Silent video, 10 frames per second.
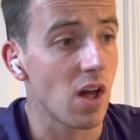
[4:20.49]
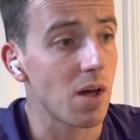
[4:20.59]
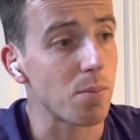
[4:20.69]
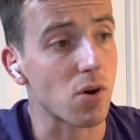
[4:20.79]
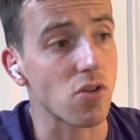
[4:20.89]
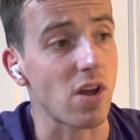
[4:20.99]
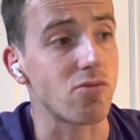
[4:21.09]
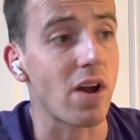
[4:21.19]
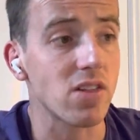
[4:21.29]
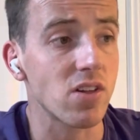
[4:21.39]
because their
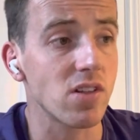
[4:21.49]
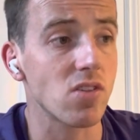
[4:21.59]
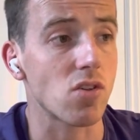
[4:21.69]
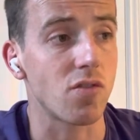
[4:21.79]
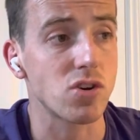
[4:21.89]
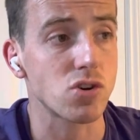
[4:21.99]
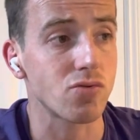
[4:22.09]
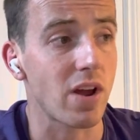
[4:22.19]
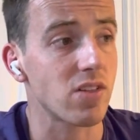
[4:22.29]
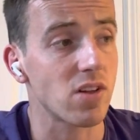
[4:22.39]
ratings, official
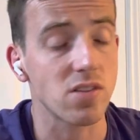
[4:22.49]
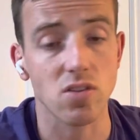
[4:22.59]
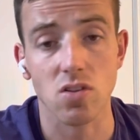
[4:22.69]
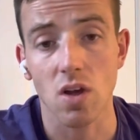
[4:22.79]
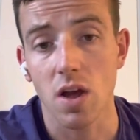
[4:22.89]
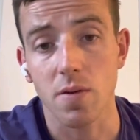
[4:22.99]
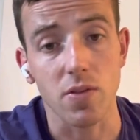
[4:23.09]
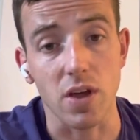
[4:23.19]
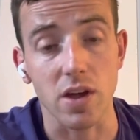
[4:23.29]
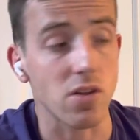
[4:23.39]
ratings,
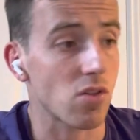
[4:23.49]
they're